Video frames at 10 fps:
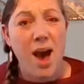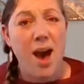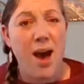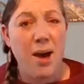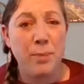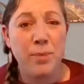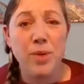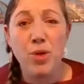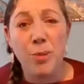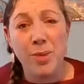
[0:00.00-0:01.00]

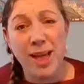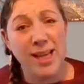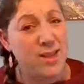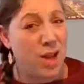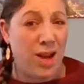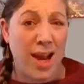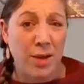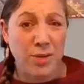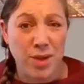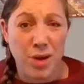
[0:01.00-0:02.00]
Normally he's not
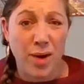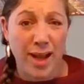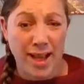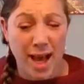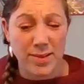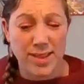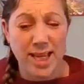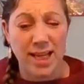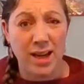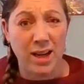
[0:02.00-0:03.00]
allowed to go
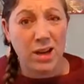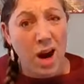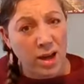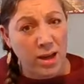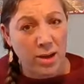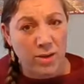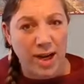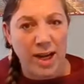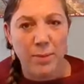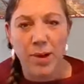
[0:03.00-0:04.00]
outside in the garden
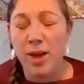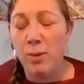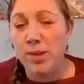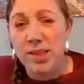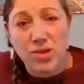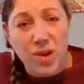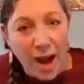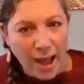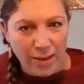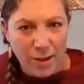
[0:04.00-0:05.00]
already, but he was
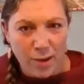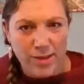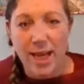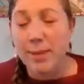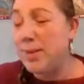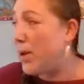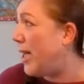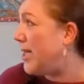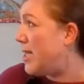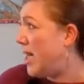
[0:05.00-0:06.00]
crying the whole time, so
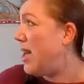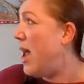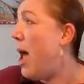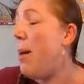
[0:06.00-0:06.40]
I did.